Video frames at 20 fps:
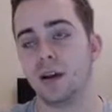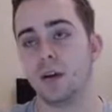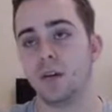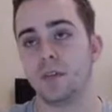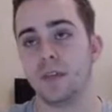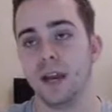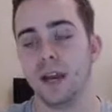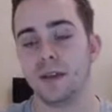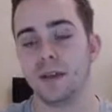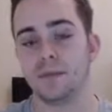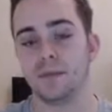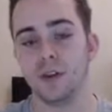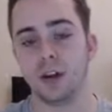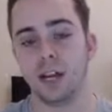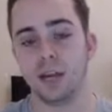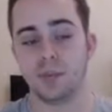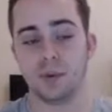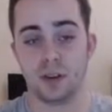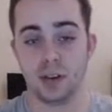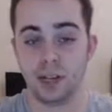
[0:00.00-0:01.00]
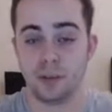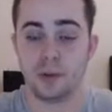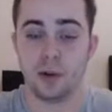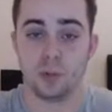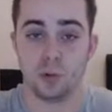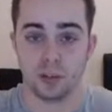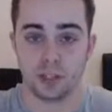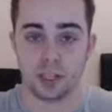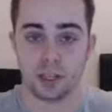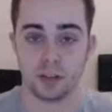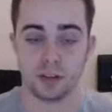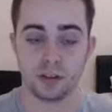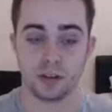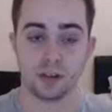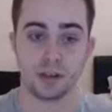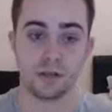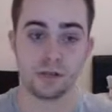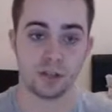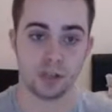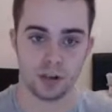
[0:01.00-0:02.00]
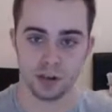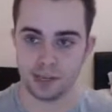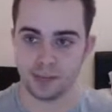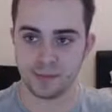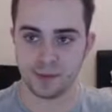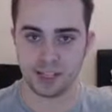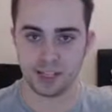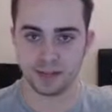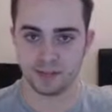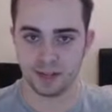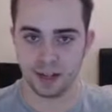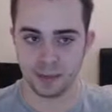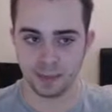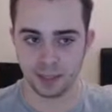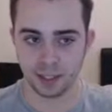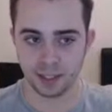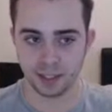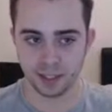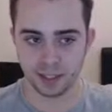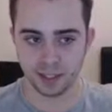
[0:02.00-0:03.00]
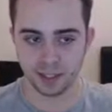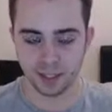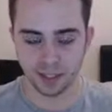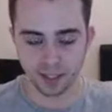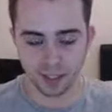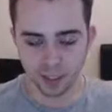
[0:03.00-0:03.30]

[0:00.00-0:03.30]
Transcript: on that Infernape and limit what it can do, so limit its Fire Blitzers